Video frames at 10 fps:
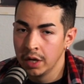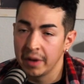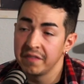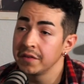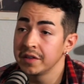
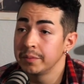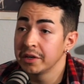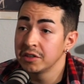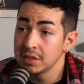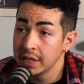My favorite
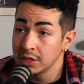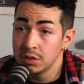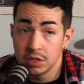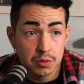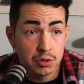comparison
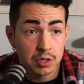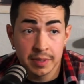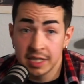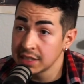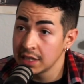naturally is music
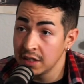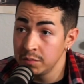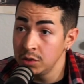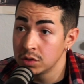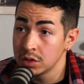because I love
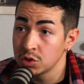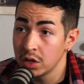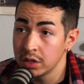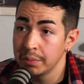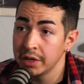music. So
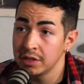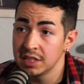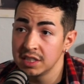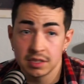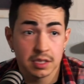I'll compare it
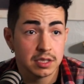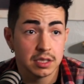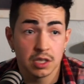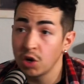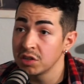to listening to
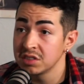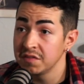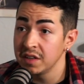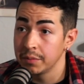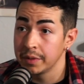an artist's
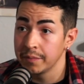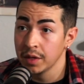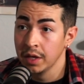development.